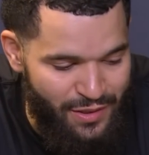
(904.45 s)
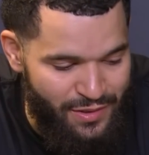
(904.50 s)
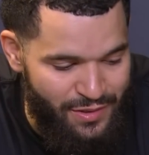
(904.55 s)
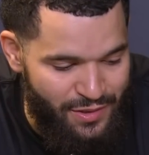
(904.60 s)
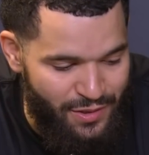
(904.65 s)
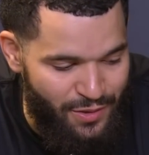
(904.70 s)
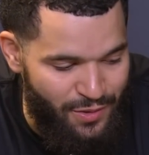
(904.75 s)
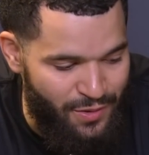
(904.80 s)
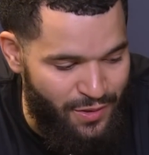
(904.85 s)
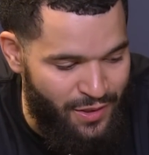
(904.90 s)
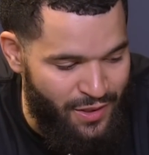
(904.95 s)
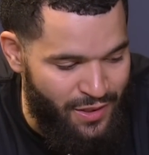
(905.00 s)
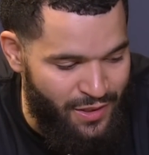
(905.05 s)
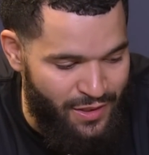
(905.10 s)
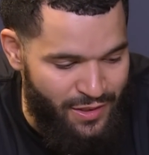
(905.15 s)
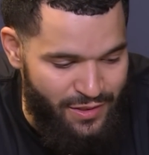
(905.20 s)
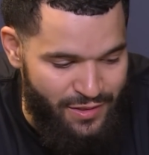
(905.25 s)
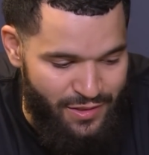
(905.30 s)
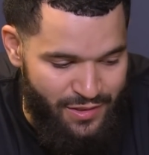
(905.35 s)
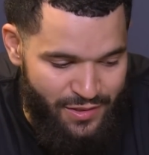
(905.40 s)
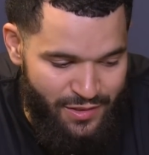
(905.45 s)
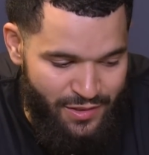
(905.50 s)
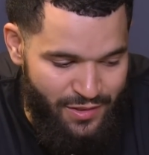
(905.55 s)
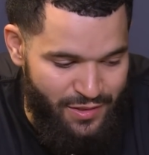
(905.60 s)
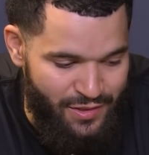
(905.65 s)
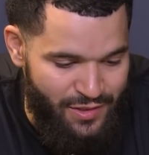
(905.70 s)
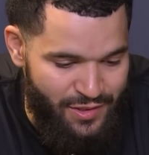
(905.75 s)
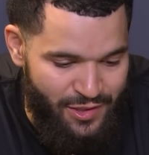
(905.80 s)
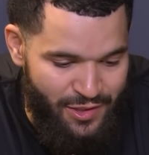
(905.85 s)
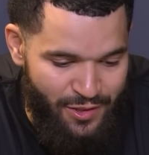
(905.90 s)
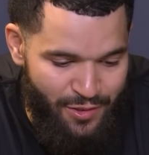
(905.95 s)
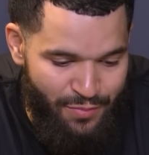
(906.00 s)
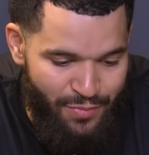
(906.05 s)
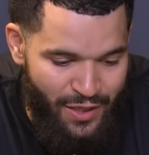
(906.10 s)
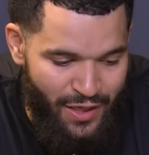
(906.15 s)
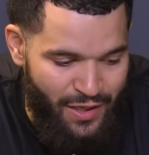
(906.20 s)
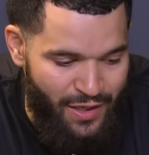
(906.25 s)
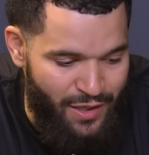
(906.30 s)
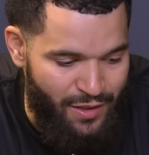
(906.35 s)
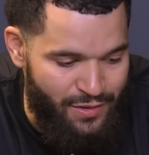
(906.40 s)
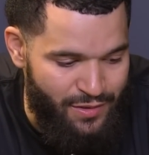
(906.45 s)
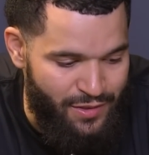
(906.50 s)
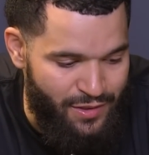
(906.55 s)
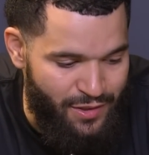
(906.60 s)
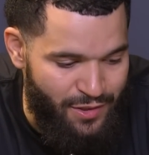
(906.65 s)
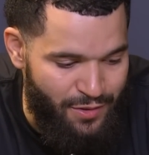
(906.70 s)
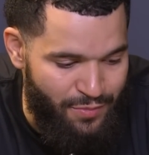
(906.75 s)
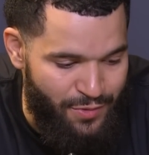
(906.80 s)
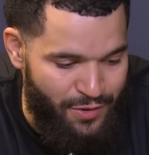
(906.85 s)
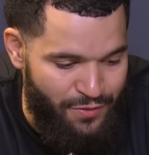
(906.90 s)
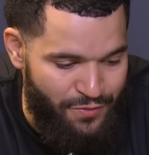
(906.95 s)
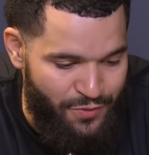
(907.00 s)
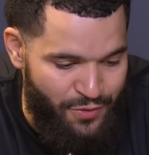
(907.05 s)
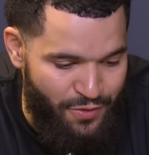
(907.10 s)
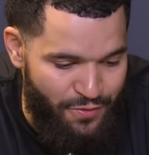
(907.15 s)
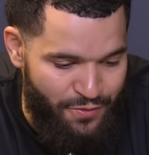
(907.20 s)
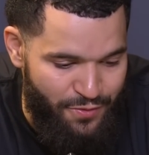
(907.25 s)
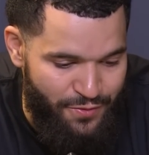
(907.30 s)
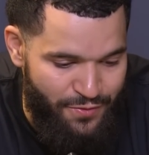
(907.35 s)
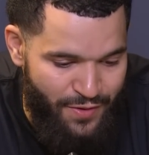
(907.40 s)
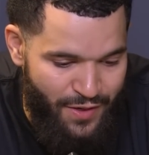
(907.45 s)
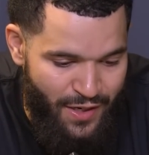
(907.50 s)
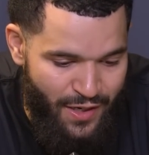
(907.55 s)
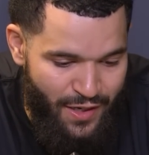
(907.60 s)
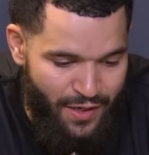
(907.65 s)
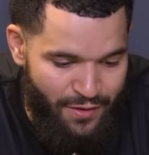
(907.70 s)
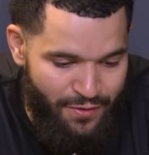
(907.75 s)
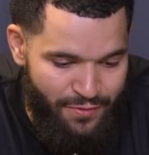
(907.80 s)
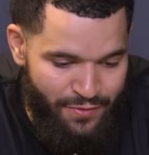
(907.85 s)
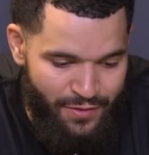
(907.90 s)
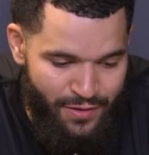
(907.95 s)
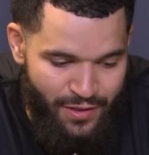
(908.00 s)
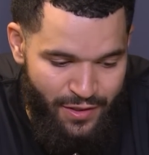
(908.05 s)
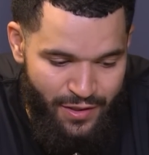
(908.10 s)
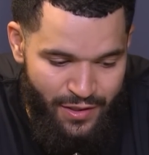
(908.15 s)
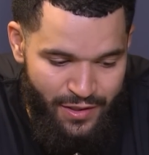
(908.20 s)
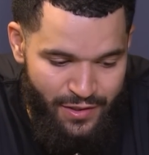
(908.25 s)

So just good to see him back out there. I mean, 4 for 5.